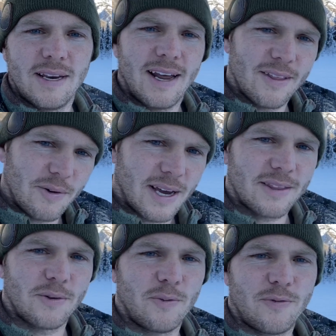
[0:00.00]
Now that we got
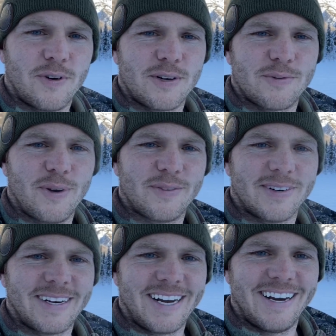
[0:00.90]
the first
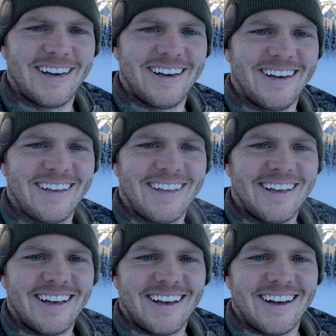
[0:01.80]
Wolverine uh,
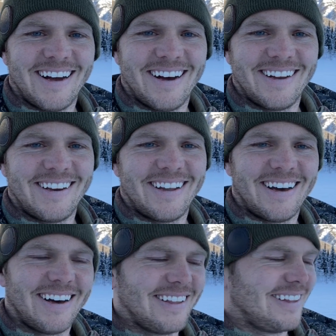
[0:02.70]
on
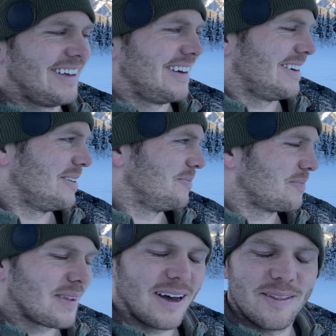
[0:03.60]
on the
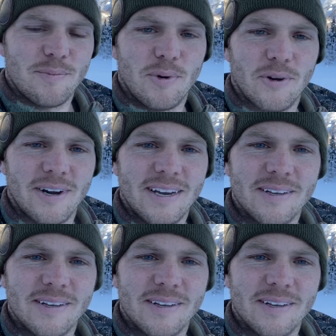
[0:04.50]
um, on the board,